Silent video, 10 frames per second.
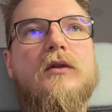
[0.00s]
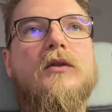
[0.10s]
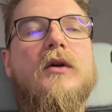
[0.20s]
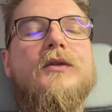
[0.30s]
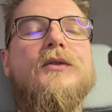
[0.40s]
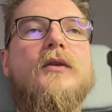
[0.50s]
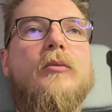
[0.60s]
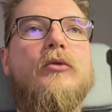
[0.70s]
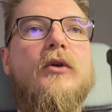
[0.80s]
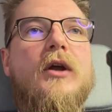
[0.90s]
Dart is
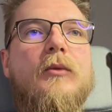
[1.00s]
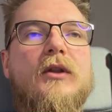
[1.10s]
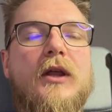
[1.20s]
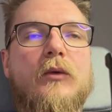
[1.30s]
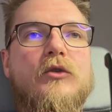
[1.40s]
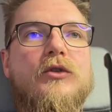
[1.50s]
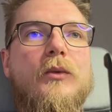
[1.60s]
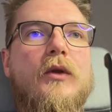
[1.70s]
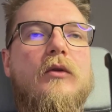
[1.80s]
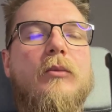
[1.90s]
a programming language
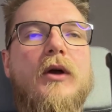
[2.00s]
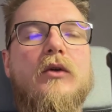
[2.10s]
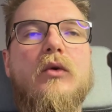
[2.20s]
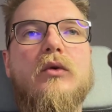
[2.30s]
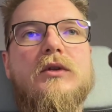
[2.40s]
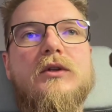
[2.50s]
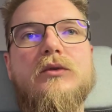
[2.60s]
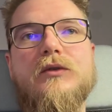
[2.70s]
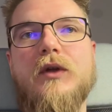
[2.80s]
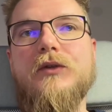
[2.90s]
developed by Google in
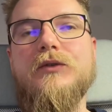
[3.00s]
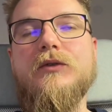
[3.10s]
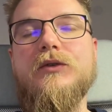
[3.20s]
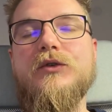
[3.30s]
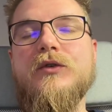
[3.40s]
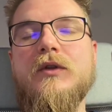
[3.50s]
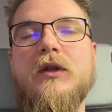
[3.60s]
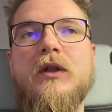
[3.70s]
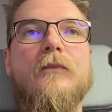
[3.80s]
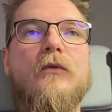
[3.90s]

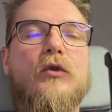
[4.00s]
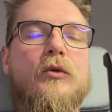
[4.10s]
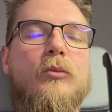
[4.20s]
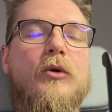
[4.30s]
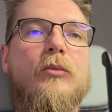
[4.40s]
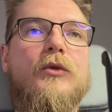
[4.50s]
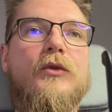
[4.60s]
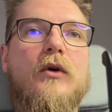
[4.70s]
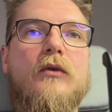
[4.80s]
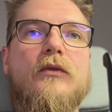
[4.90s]
2013 for the
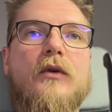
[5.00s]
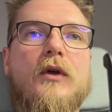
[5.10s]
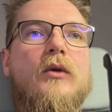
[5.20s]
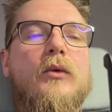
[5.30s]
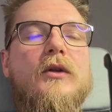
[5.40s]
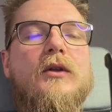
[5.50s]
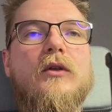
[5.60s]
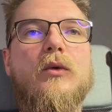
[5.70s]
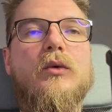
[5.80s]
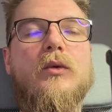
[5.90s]
purpose of
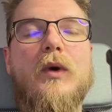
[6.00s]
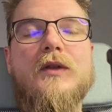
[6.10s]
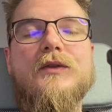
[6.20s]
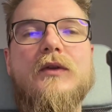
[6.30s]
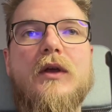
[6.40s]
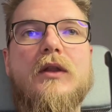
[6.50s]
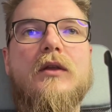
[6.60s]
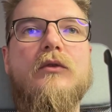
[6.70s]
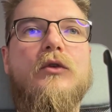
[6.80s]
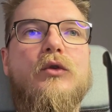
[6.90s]
writing code once and
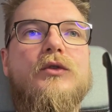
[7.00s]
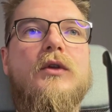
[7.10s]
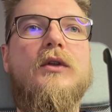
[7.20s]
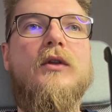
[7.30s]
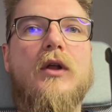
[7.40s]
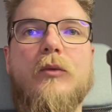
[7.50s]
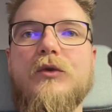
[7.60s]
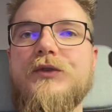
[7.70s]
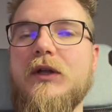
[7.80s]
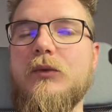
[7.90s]
reusing it
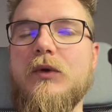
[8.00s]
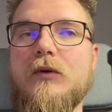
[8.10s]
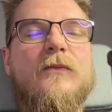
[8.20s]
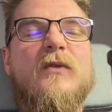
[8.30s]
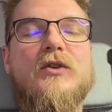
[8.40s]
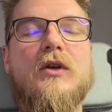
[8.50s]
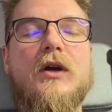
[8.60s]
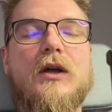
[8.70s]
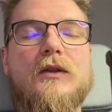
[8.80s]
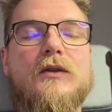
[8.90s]
almost anywhere, which
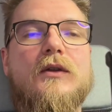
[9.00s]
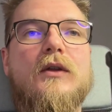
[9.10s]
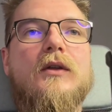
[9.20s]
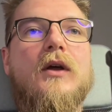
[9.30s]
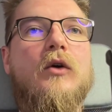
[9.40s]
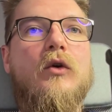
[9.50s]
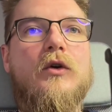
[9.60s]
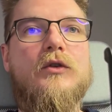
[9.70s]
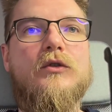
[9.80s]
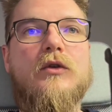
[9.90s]
cuts down
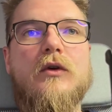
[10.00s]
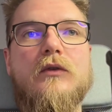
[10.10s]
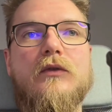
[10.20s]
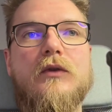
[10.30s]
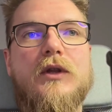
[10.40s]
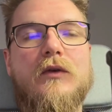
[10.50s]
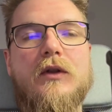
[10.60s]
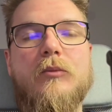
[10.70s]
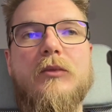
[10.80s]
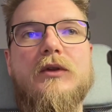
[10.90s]
costs of
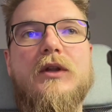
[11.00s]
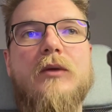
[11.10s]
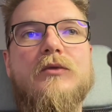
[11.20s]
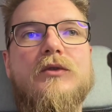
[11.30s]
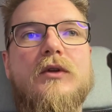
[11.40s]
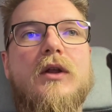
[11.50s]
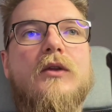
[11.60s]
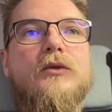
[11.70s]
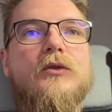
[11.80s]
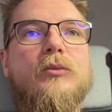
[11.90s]
development teams and
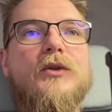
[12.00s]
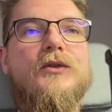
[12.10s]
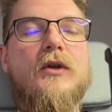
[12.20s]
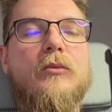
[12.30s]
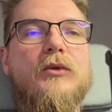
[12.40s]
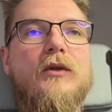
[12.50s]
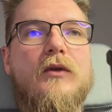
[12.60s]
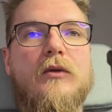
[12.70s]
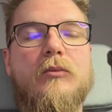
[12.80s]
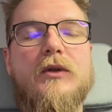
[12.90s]
also speeds up
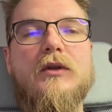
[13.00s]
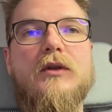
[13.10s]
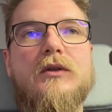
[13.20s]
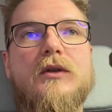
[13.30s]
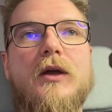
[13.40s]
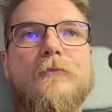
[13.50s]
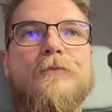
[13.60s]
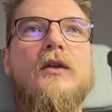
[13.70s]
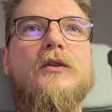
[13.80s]
development time.